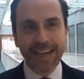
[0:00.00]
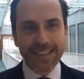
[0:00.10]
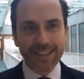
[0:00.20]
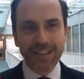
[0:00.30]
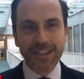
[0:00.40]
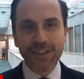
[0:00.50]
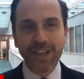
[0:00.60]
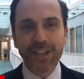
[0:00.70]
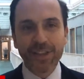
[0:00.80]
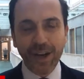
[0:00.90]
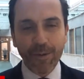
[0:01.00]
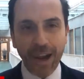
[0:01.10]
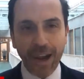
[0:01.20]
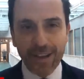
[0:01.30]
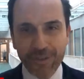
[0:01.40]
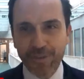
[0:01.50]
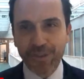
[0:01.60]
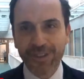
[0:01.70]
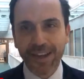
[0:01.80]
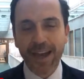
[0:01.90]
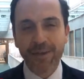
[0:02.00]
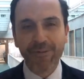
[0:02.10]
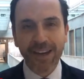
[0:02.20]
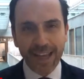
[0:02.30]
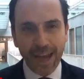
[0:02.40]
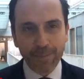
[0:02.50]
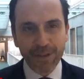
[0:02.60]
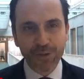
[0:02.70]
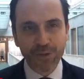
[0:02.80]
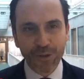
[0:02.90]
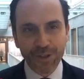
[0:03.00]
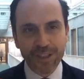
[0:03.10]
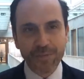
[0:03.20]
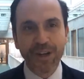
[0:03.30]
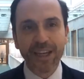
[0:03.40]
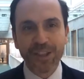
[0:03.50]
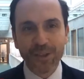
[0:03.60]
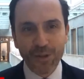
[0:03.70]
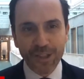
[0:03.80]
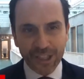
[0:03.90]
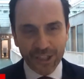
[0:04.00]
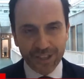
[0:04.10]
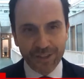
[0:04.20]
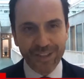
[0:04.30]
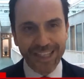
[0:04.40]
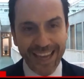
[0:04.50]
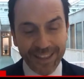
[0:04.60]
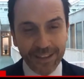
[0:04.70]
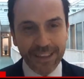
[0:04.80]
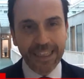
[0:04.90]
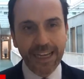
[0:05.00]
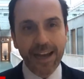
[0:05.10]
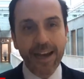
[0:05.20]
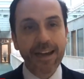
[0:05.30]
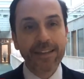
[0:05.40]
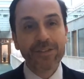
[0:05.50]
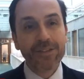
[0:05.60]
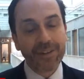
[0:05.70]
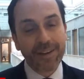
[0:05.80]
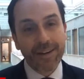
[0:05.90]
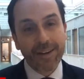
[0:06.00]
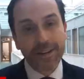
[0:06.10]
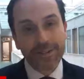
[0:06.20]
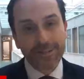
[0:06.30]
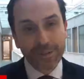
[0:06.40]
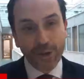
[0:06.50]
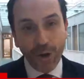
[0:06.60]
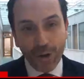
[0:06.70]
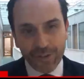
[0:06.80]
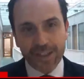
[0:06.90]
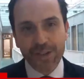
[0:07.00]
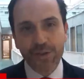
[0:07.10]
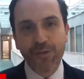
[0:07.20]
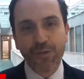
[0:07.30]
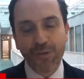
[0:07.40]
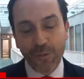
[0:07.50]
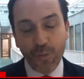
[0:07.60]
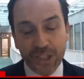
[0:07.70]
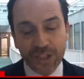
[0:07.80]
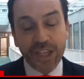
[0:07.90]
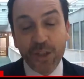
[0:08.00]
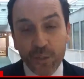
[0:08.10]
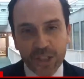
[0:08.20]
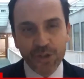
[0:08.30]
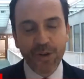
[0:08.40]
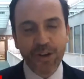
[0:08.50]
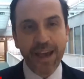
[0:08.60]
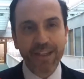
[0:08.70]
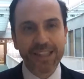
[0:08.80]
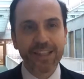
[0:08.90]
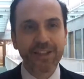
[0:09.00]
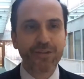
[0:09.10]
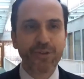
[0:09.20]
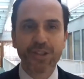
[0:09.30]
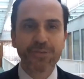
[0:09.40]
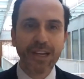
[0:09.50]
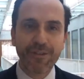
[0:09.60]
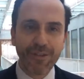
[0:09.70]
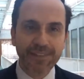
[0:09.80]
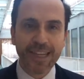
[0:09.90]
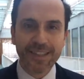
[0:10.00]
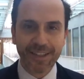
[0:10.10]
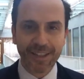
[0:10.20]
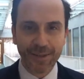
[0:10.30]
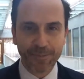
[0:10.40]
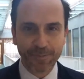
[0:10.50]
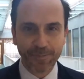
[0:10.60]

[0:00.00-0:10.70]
has indeed changed our lives, but I'm very happy to join this Breaking New initiative again. And the context of which in which we're having this interview is really fantastic.